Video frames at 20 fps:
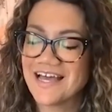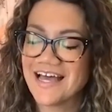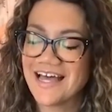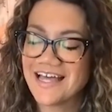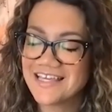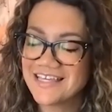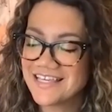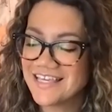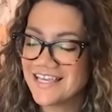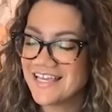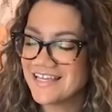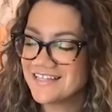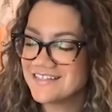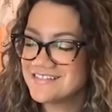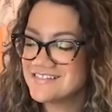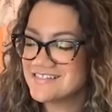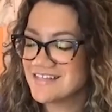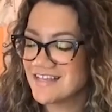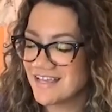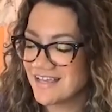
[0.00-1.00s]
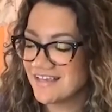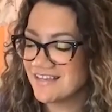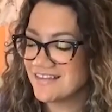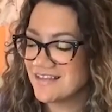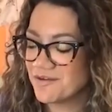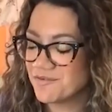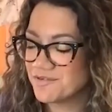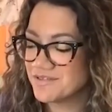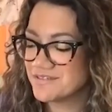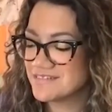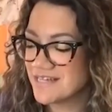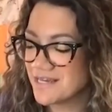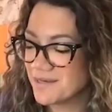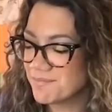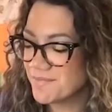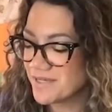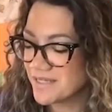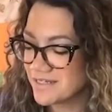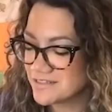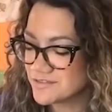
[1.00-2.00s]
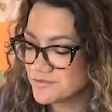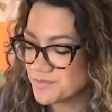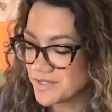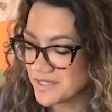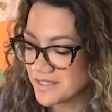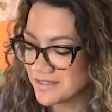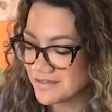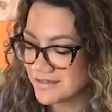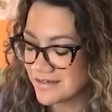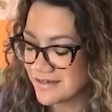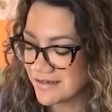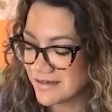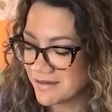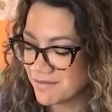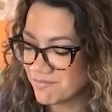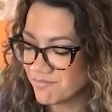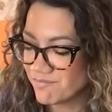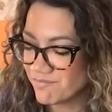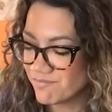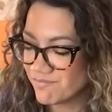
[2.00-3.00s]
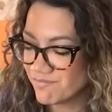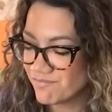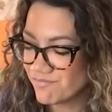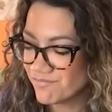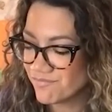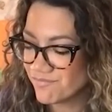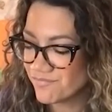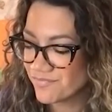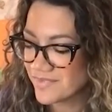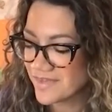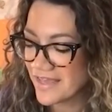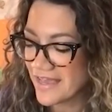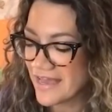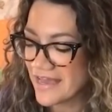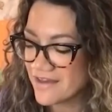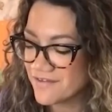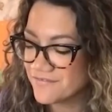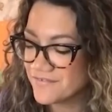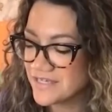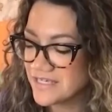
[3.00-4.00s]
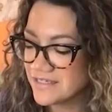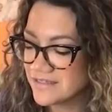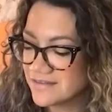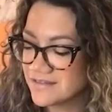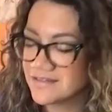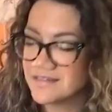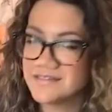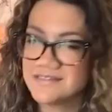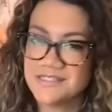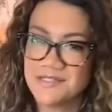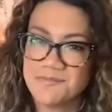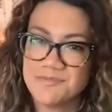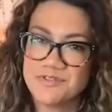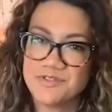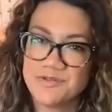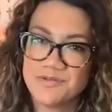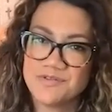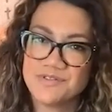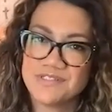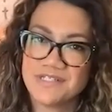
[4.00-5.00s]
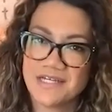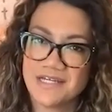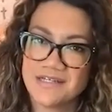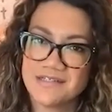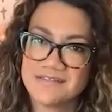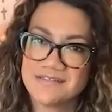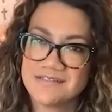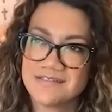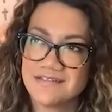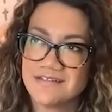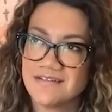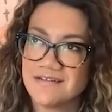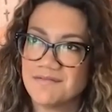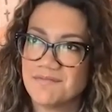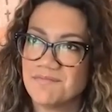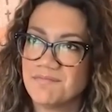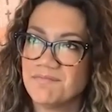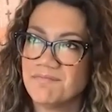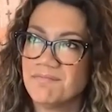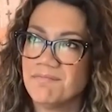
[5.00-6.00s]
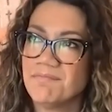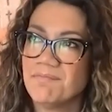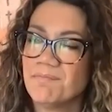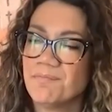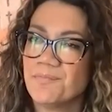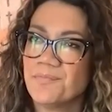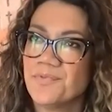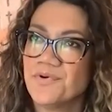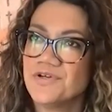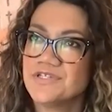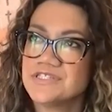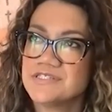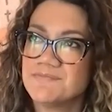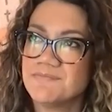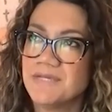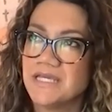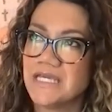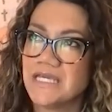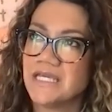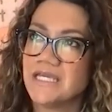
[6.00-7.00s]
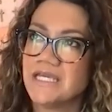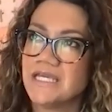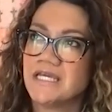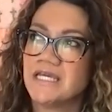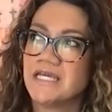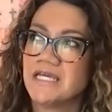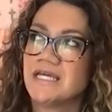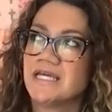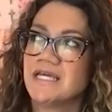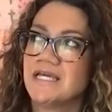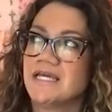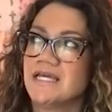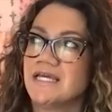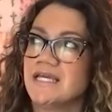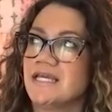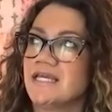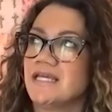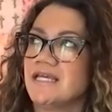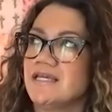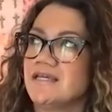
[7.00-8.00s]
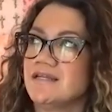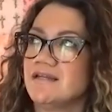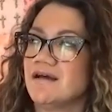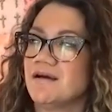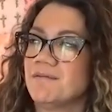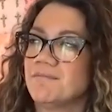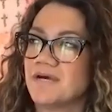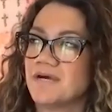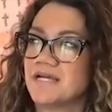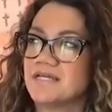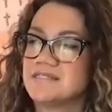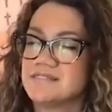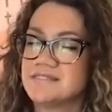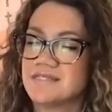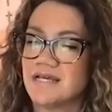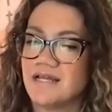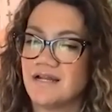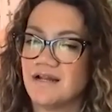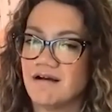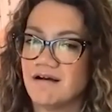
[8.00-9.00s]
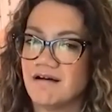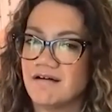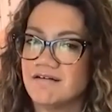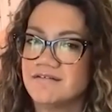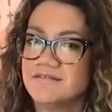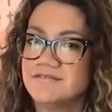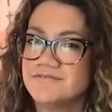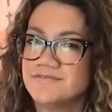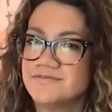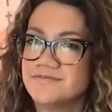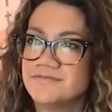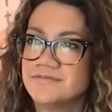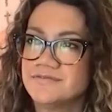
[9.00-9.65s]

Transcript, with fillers: I can say that with time management, um, having the Tip Tuesdays puts me in a mindset of